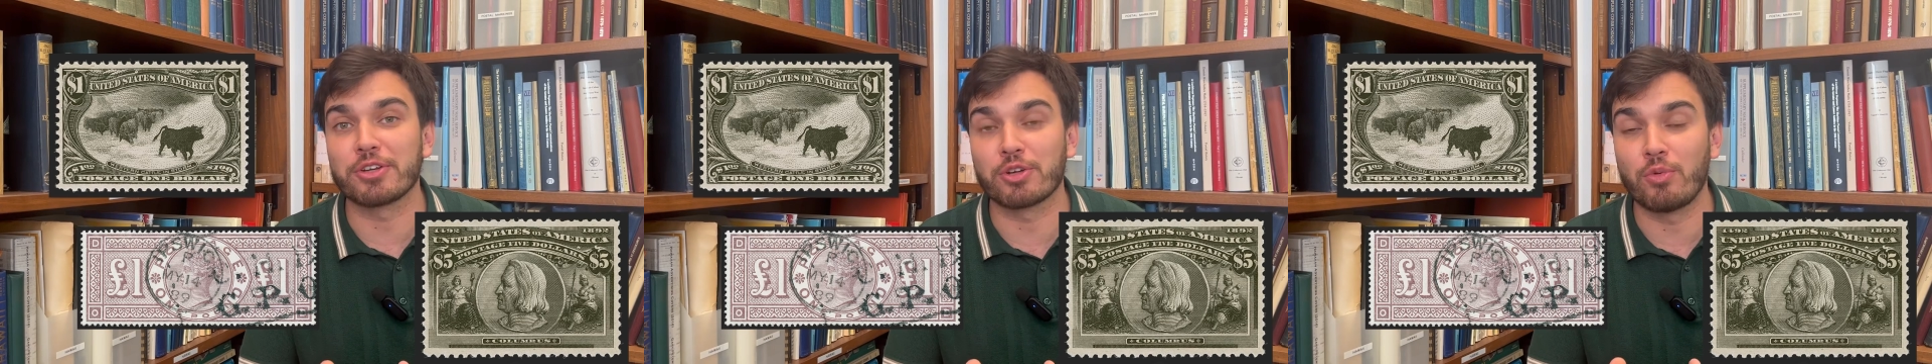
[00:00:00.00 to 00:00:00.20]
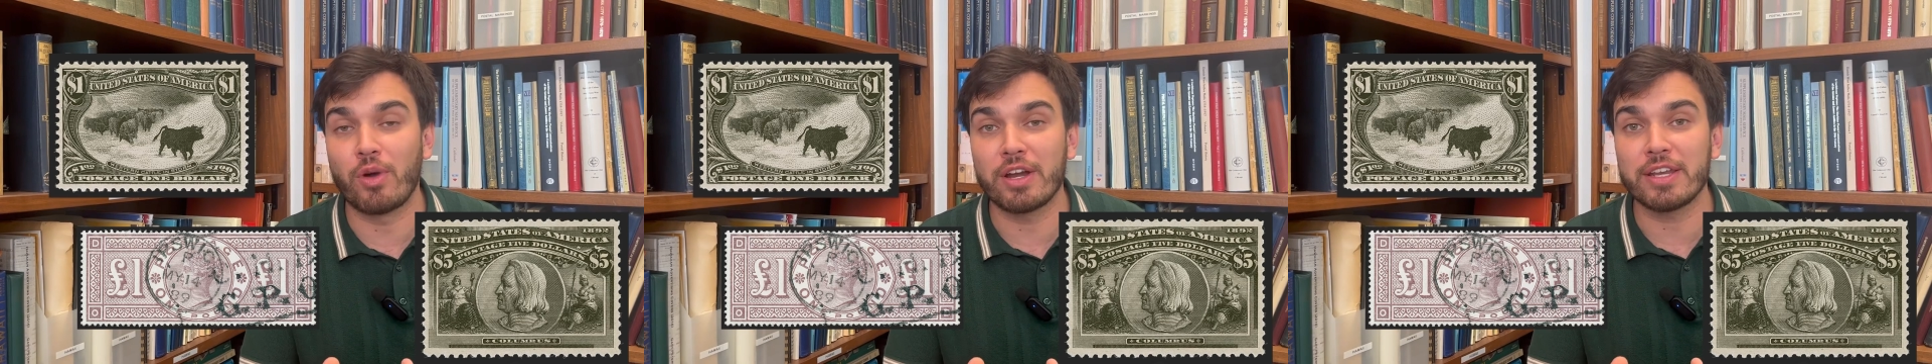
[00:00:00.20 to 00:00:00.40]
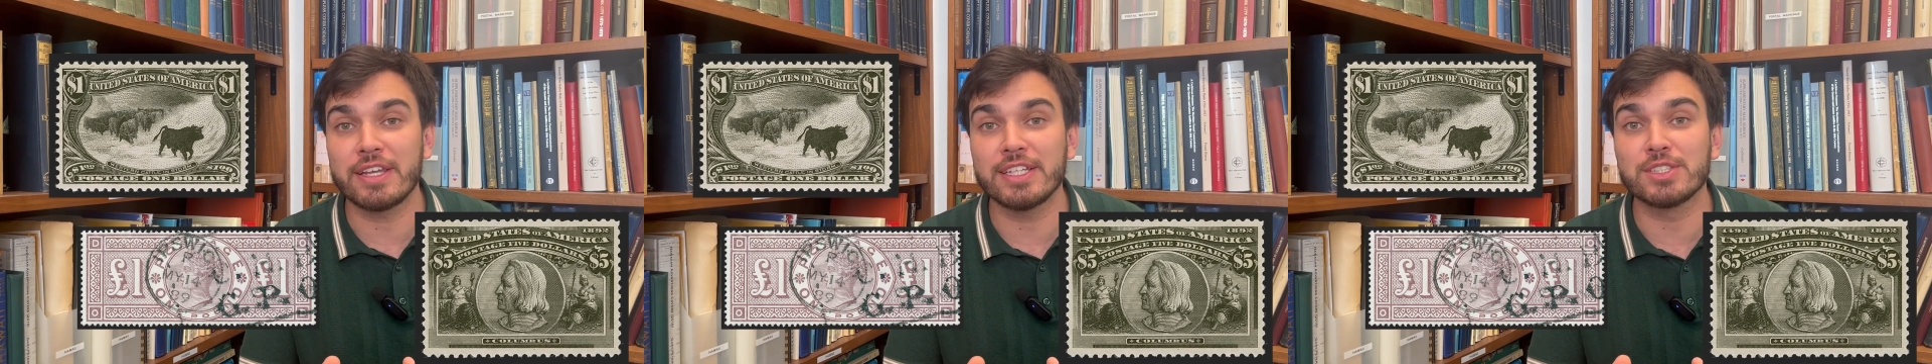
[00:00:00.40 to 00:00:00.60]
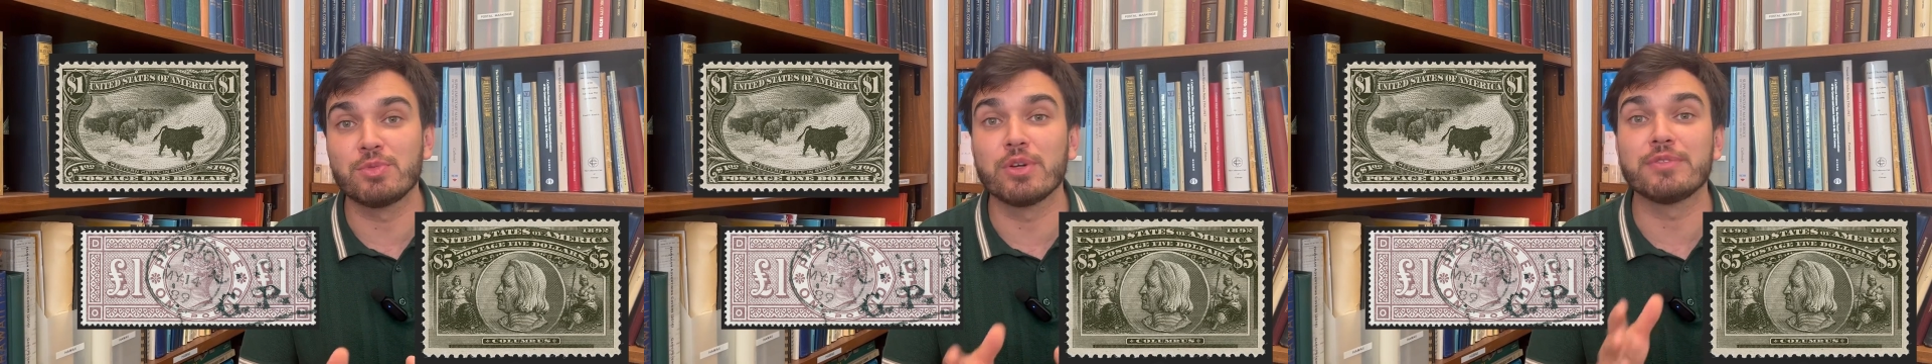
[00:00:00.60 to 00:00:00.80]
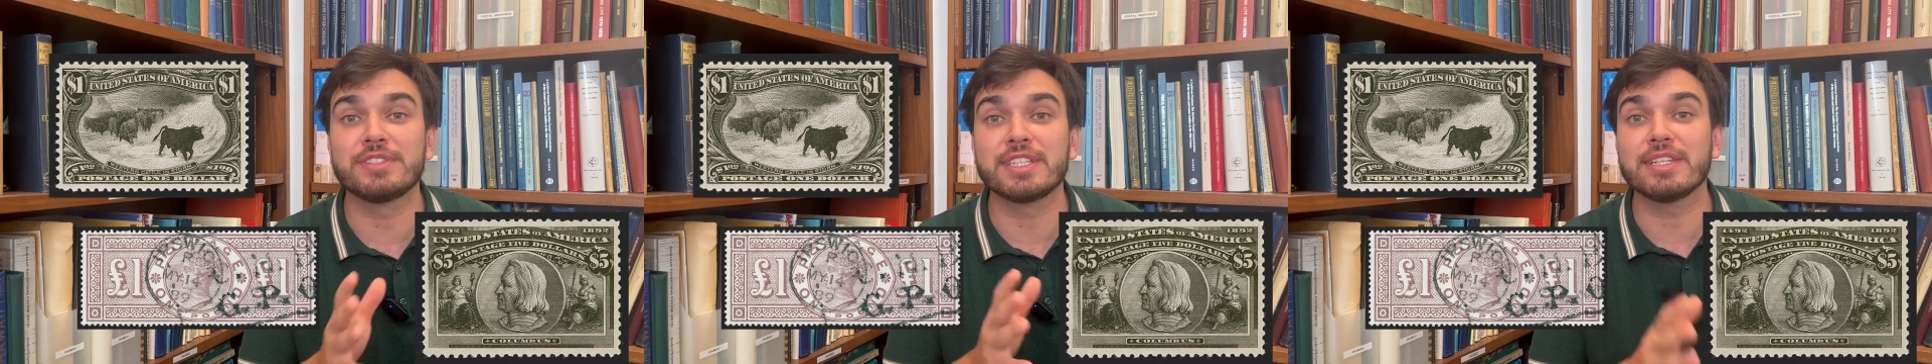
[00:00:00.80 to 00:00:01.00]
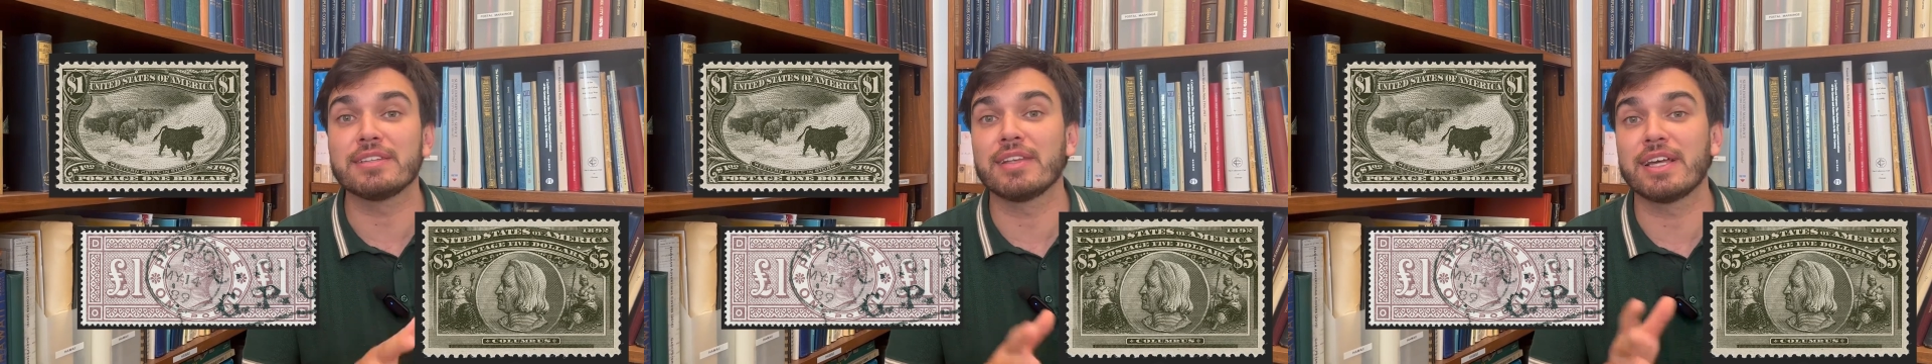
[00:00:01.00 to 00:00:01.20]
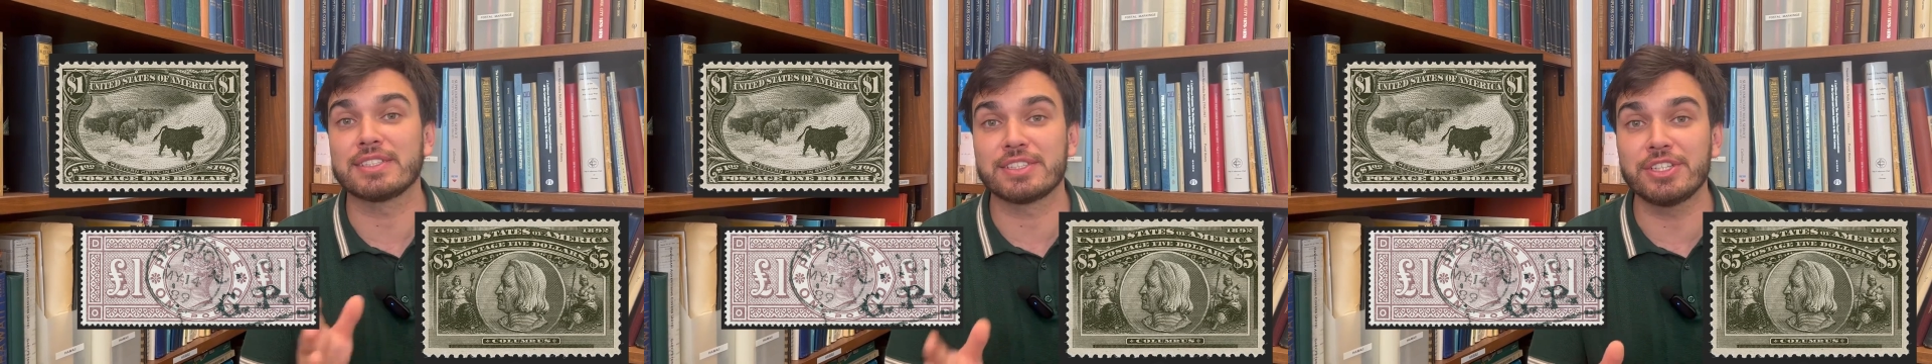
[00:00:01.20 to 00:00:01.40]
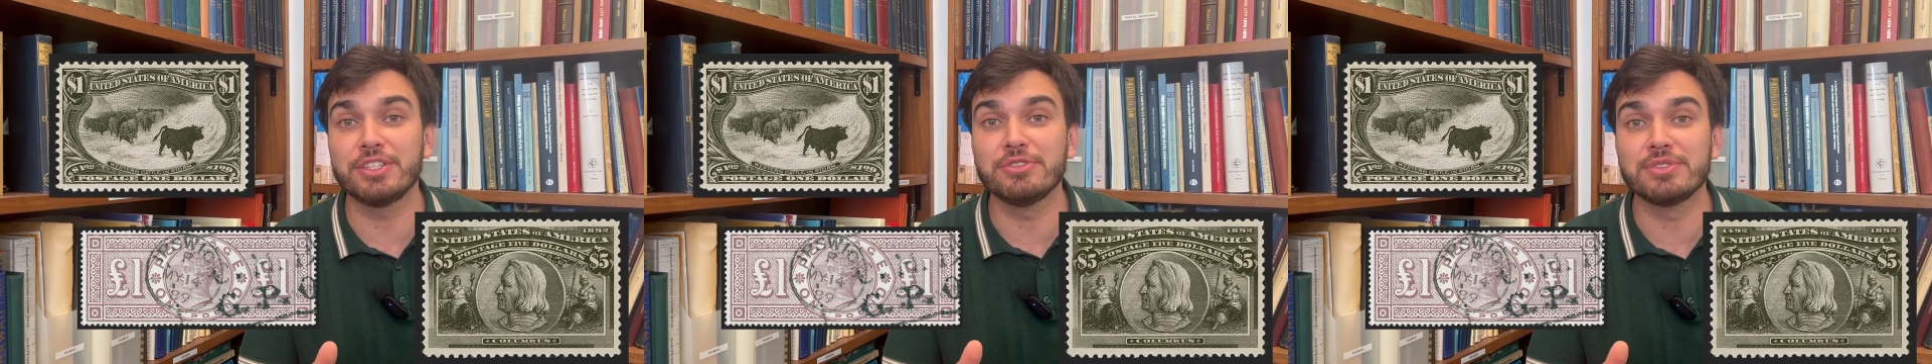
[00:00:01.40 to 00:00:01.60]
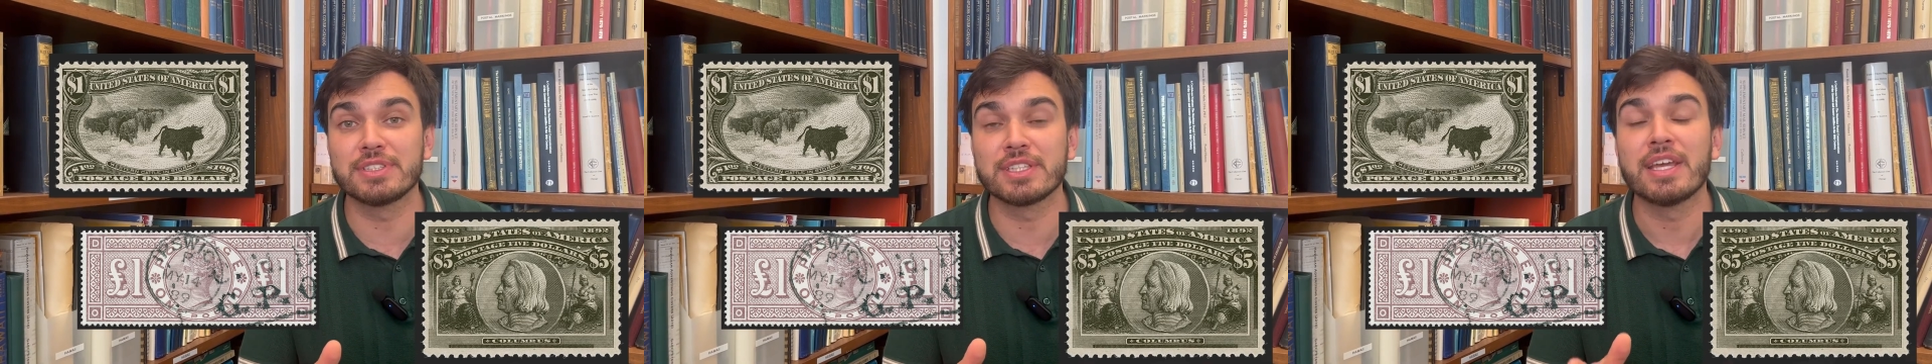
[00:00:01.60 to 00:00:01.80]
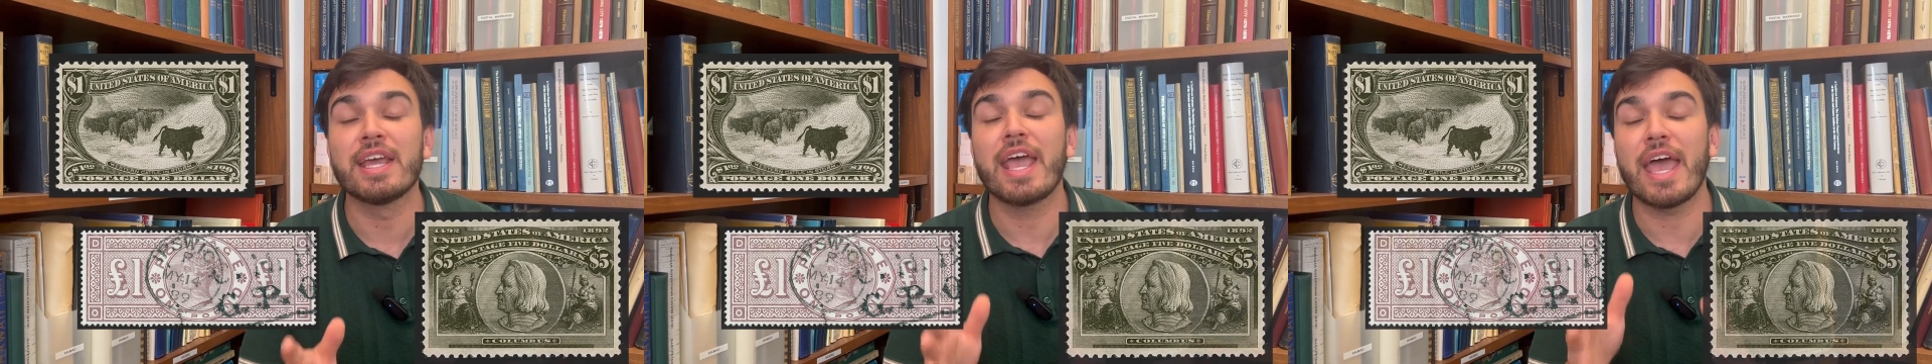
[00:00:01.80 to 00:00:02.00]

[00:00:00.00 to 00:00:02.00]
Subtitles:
quantities would have seen less use